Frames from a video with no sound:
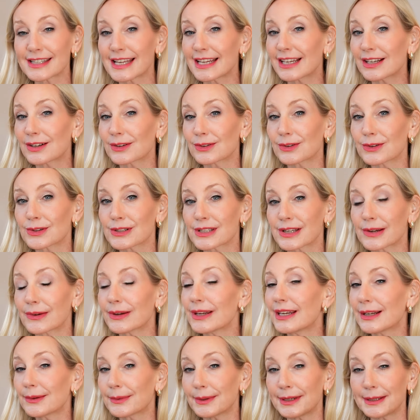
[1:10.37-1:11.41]
They can also
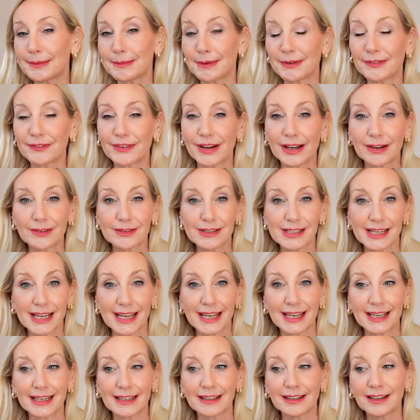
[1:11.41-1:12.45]
equally be found
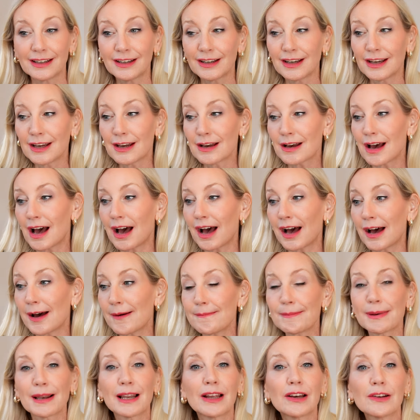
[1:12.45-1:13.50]
in
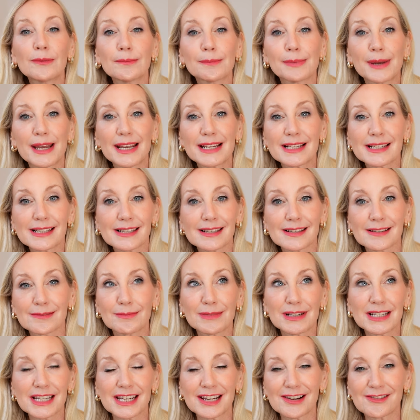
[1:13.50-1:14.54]
plant-based
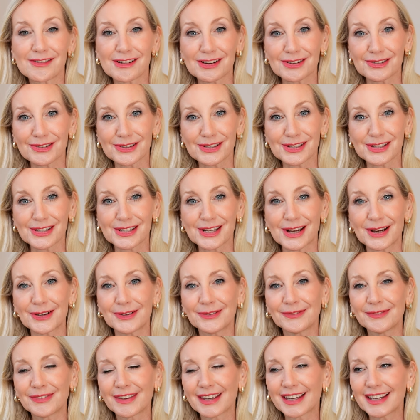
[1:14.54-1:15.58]
materials. So